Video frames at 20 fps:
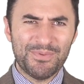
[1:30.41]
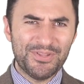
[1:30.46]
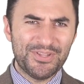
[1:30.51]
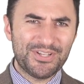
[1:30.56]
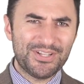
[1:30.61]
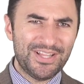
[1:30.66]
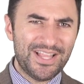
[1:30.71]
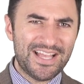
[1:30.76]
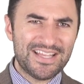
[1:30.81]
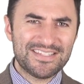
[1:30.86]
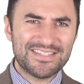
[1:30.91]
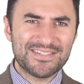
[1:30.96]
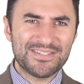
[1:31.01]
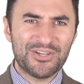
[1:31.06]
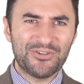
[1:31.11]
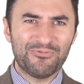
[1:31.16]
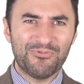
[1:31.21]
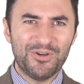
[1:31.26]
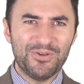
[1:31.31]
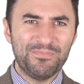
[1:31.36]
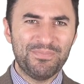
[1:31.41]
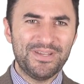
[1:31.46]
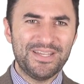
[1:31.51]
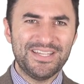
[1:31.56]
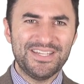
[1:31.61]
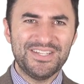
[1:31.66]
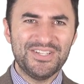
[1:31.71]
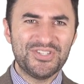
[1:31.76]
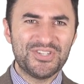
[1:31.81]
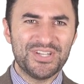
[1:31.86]
of the classes on one
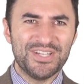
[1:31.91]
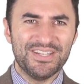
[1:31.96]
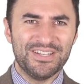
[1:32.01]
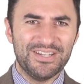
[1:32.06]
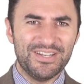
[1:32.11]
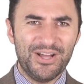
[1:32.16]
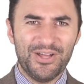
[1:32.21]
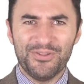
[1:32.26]
page and